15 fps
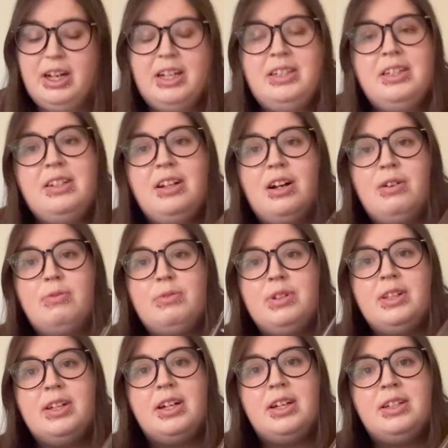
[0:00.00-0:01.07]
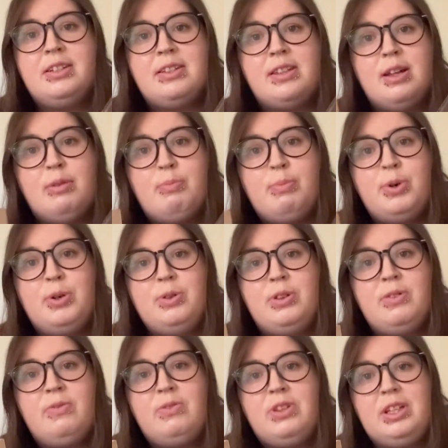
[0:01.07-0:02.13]
I did not realize that both
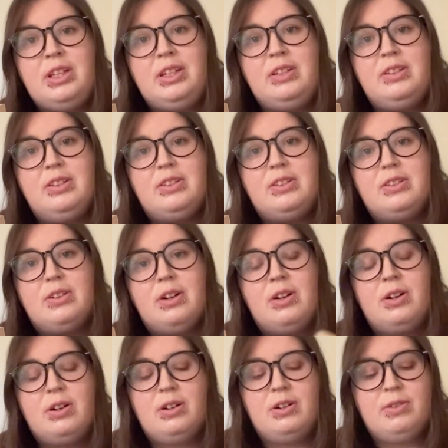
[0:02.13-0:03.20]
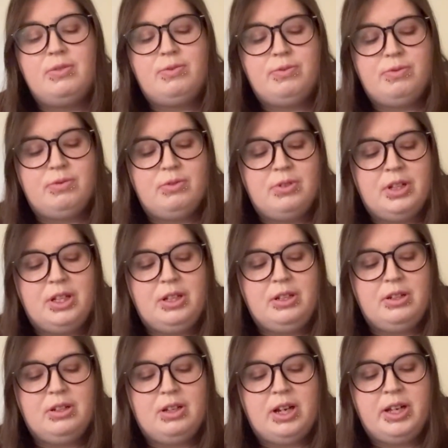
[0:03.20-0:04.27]
of these are,
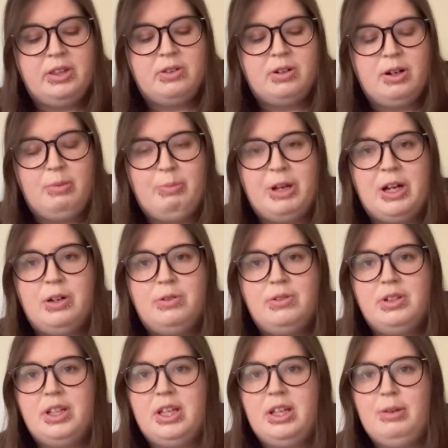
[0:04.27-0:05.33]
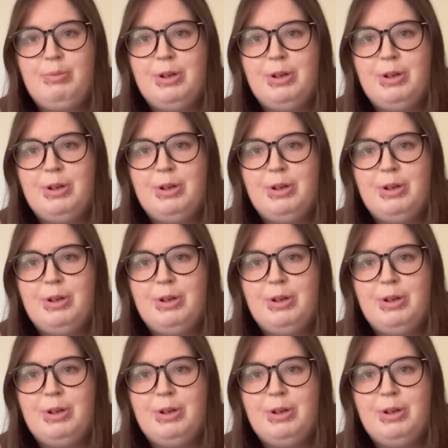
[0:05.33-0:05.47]
either about King